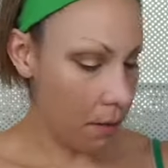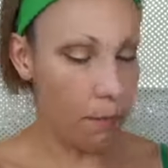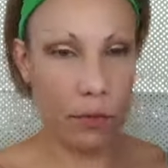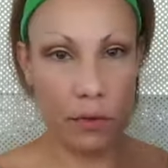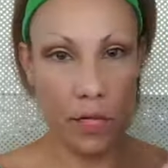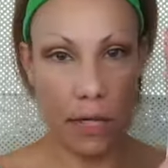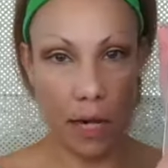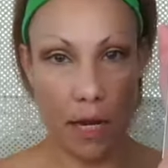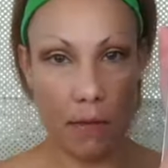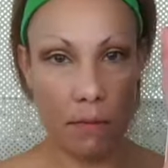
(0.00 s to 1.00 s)

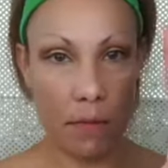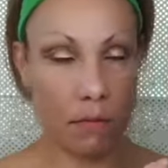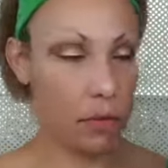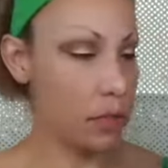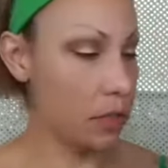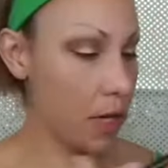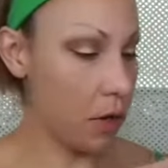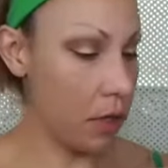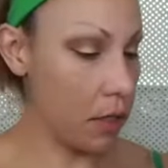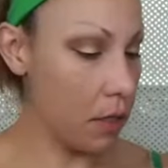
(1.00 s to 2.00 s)
Pre-Game, just out
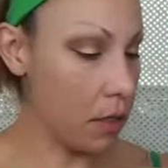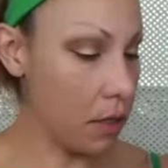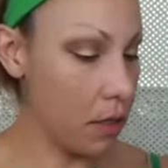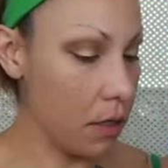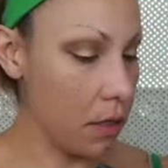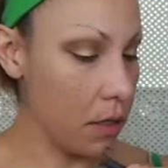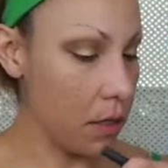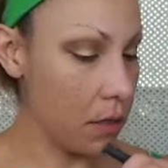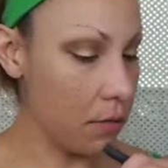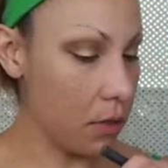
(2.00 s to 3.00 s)
here,
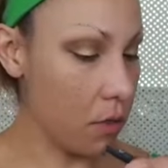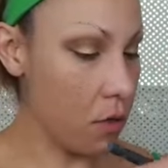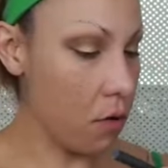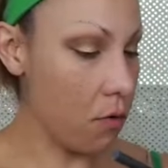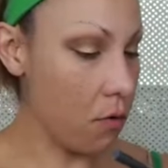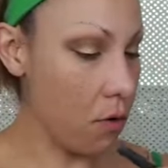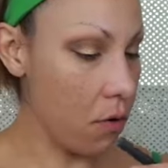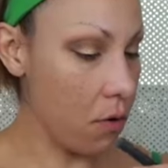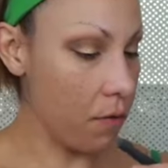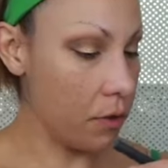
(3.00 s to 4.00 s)
and I'm gonna go
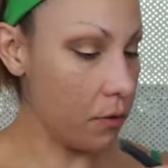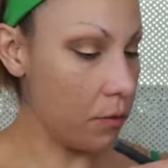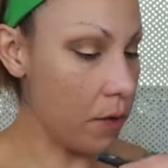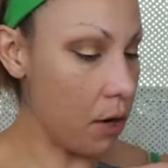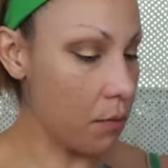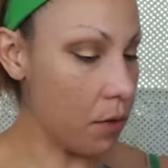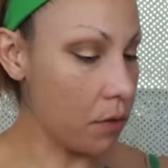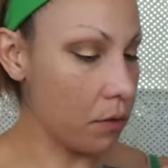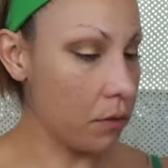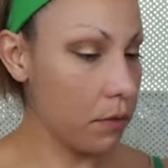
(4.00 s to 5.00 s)
over the brow bone